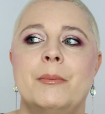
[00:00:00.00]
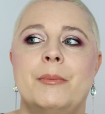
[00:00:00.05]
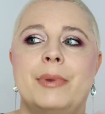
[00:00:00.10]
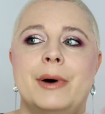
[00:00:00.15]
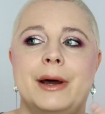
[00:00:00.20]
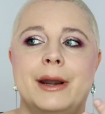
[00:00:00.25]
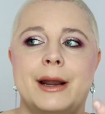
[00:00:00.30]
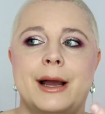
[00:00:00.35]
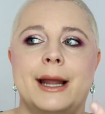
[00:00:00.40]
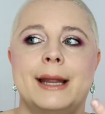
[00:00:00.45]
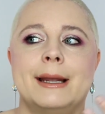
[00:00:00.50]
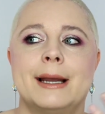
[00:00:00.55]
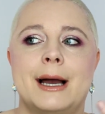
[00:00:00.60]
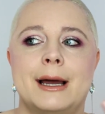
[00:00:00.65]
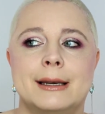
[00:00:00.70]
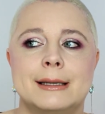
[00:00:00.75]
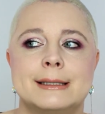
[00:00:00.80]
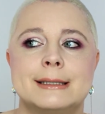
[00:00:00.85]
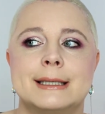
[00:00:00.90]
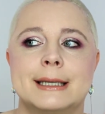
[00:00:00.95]
but I
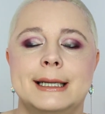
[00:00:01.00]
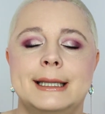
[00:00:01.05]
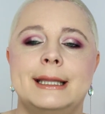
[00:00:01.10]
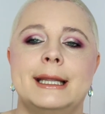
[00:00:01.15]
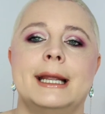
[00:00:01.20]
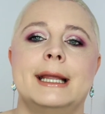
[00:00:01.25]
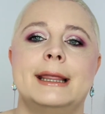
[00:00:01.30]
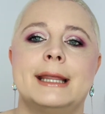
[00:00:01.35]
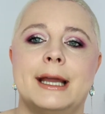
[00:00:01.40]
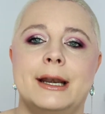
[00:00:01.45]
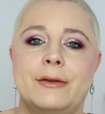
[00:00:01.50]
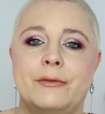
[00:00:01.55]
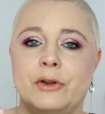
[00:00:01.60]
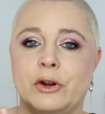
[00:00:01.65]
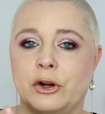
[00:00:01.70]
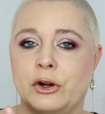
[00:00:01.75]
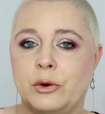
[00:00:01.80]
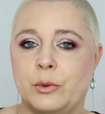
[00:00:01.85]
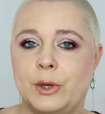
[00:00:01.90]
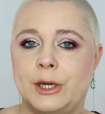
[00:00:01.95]
honestly think that if
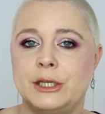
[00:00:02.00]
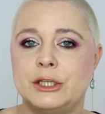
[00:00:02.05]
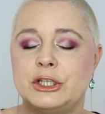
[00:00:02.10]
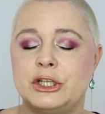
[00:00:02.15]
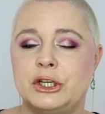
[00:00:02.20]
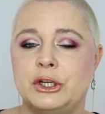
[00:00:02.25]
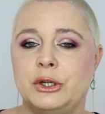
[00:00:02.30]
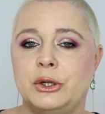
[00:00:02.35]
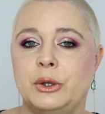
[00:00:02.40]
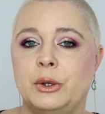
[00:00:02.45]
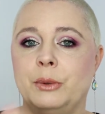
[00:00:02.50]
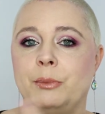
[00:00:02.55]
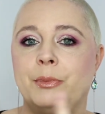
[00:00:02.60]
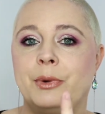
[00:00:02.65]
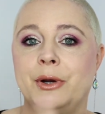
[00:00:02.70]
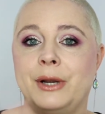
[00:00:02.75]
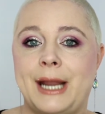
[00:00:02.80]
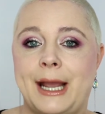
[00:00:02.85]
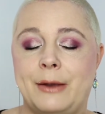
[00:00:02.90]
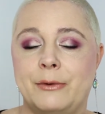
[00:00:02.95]
you're going to
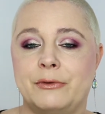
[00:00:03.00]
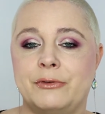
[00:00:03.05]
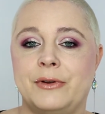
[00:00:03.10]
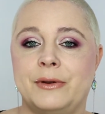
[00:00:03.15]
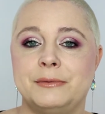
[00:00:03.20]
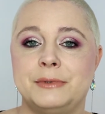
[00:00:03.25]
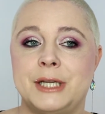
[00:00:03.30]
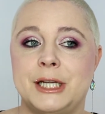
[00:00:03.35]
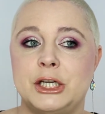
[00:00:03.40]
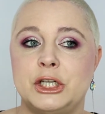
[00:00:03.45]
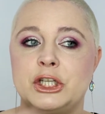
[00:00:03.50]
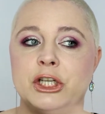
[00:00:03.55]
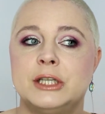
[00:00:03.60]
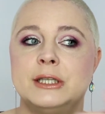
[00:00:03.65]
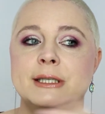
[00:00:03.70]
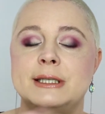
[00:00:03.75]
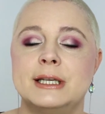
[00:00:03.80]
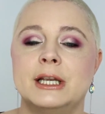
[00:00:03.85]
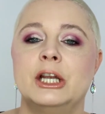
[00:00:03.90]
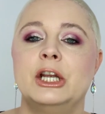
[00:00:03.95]
put out
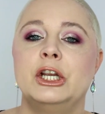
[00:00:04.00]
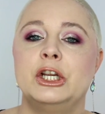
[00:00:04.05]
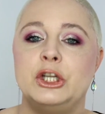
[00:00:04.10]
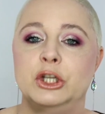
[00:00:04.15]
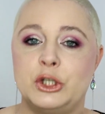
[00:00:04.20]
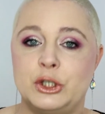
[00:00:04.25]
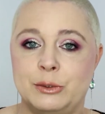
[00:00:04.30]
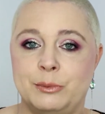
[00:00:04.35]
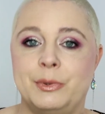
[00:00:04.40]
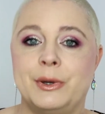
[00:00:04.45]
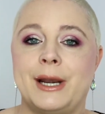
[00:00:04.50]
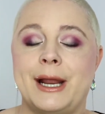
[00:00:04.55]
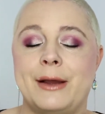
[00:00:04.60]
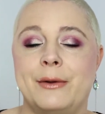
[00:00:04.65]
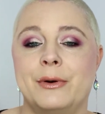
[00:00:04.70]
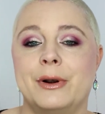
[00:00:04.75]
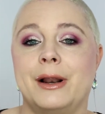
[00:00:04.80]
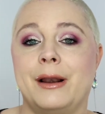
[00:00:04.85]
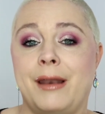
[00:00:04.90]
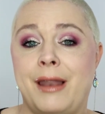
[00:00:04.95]
foundations, you should put
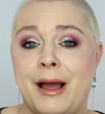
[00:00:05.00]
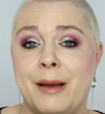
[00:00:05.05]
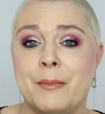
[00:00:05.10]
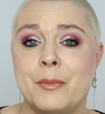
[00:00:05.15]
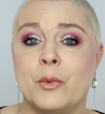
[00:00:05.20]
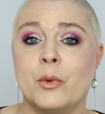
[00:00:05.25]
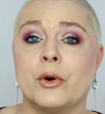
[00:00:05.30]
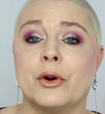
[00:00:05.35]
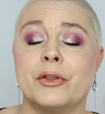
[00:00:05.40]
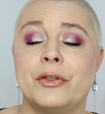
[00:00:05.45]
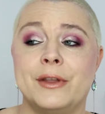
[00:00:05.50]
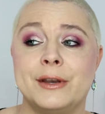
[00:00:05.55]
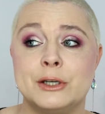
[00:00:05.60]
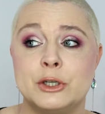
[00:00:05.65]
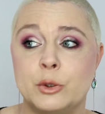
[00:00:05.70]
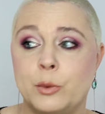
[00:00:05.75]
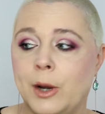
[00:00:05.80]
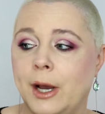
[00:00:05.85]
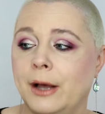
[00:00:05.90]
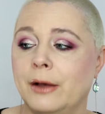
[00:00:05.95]
out a lot more
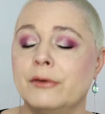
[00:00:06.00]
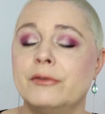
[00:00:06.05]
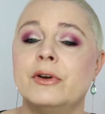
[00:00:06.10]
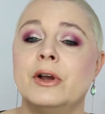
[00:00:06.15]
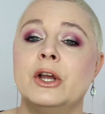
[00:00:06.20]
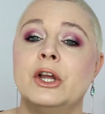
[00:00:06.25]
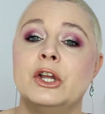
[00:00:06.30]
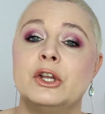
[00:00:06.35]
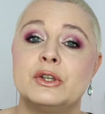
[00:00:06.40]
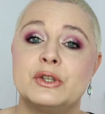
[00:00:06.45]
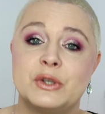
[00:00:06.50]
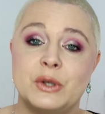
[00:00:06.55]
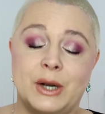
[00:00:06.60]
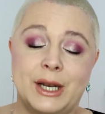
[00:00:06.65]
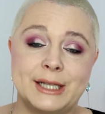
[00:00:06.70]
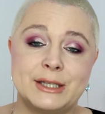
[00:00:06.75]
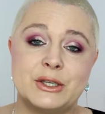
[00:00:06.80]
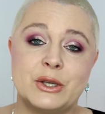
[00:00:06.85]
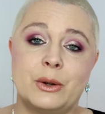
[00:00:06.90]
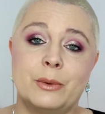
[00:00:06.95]
than 12. So
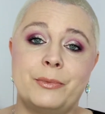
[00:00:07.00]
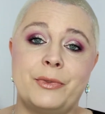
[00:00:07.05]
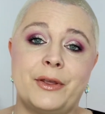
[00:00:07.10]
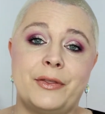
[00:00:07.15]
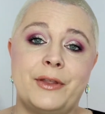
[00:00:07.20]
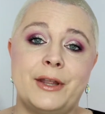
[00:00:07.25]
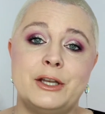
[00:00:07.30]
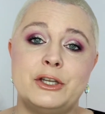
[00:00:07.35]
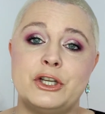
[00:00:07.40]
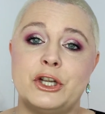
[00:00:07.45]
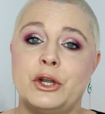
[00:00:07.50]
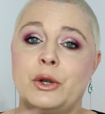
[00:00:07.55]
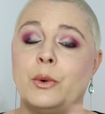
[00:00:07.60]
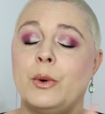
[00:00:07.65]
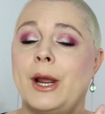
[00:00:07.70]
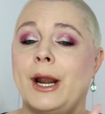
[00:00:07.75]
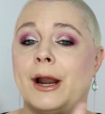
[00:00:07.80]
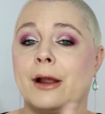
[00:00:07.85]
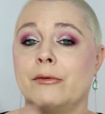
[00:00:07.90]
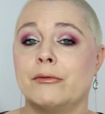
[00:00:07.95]
let's hope that they
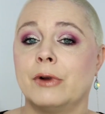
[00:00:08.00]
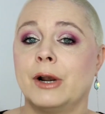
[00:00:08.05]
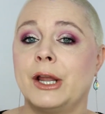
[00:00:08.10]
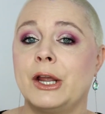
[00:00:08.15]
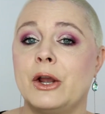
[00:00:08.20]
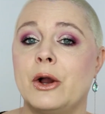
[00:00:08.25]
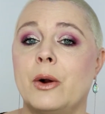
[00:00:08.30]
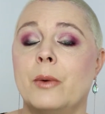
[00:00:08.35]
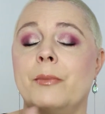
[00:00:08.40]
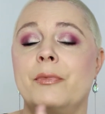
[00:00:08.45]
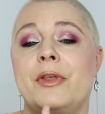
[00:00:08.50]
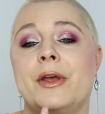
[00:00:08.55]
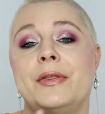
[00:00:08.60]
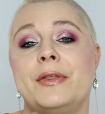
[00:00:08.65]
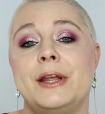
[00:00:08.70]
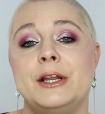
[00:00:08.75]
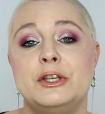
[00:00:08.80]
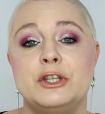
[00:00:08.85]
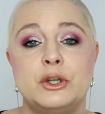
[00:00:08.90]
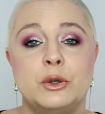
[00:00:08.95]
do. And I really hope
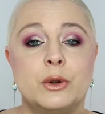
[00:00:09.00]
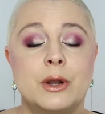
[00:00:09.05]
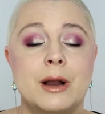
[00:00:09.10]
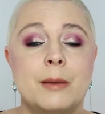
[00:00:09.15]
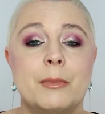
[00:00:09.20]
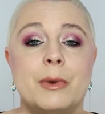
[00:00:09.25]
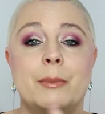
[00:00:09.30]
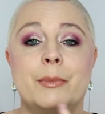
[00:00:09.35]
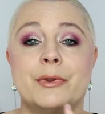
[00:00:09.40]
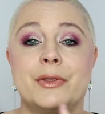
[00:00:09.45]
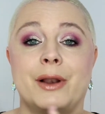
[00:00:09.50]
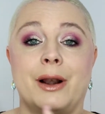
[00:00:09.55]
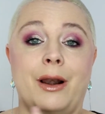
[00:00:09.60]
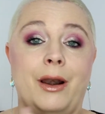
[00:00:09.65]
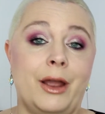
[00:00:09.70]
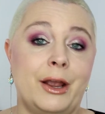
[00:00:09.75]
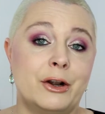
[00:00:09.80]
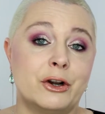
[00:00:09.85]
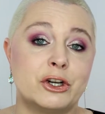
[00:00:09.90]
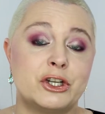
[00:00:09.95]
that they do come up with a
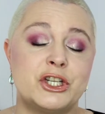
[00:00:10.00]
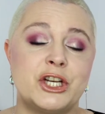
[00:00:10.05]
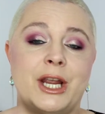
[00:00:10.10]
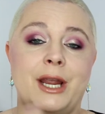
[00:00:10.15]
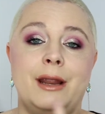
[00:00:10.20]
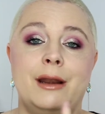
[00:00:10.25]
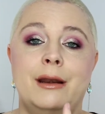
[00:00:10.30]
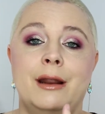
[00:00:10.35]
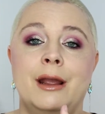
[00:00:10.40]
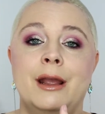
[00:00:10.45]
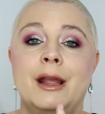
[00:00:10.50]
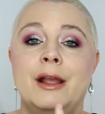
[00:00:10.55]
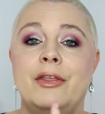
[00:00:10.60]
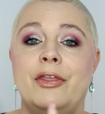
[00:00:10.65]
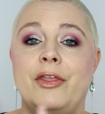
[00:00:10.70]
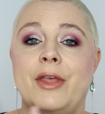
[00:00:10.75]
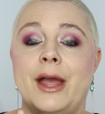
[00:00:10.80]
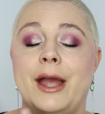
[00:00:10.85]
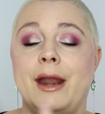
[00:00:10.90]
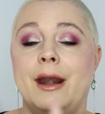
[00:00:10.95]
lighter shade
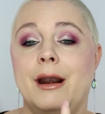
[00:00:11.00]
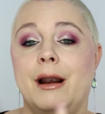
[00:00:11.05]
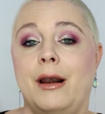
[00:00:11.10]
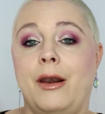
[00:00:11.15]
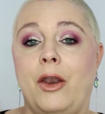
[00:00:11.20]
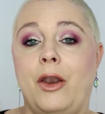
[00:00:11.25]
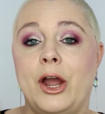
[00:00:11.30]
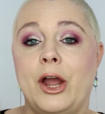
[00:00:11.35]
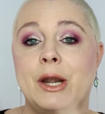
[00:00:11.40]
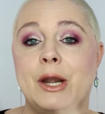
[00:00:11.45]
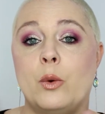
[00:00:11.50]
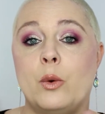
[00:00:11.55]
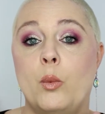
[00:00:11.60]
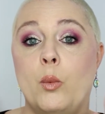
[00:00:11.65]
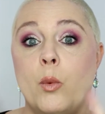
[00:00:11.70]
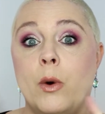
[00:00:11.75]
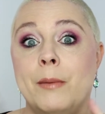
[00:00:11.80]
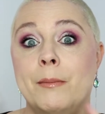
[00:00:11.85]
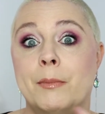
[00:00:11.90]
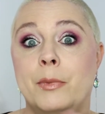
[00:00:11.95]
than light
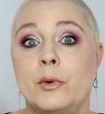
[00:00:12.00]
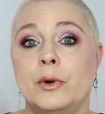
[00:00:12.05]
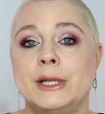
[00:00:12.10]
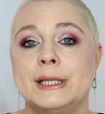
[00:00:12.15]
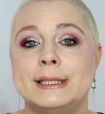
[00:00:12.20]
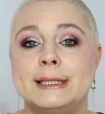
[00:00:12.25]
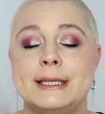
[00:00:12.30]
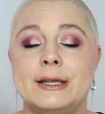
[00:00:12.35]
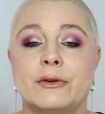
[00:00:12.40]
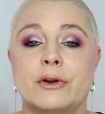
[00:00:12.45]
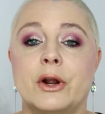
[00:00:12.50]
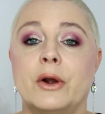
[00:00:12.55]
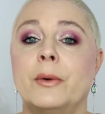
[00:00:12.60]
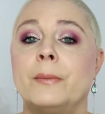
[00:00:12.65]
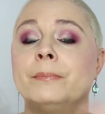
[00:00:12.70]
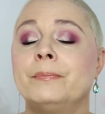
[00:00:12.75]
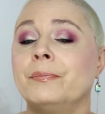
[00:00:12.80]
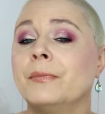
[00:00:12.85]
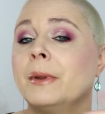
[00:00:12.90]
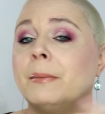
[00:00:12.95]

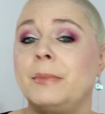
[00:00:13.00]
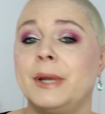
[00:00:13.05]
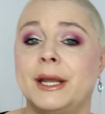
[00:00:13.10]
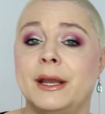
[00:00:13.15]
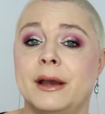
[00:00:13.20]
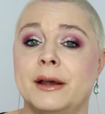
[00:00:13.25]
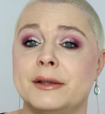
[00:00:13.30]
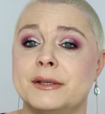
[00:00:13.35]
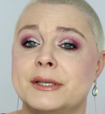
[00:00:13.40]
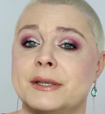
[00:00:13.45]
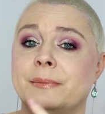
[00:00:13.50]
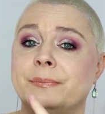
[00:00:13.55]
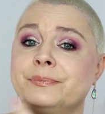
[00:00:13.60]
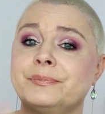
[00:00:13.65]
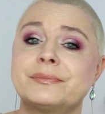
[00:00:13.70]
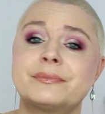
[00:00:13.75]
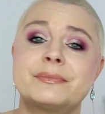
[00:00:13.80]
1.0, because